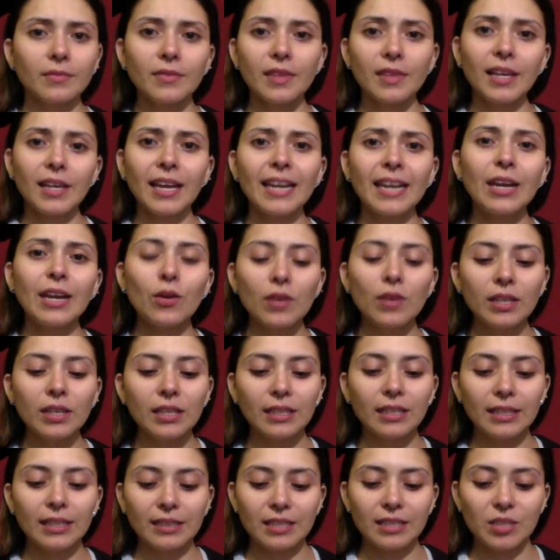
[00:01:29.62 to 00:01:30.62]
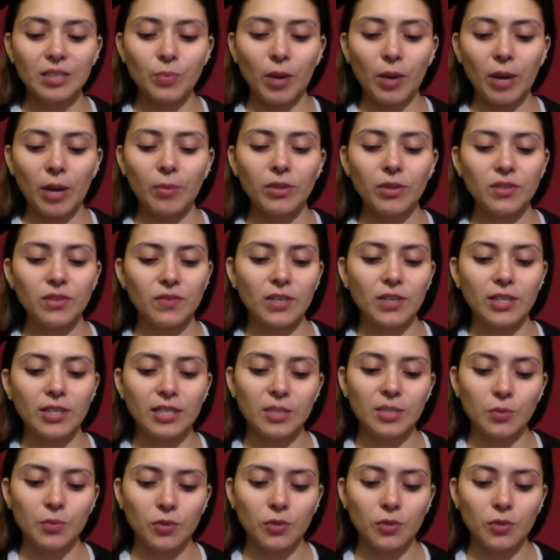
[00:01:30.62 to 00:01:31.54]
And I really like this primer. It's very smooth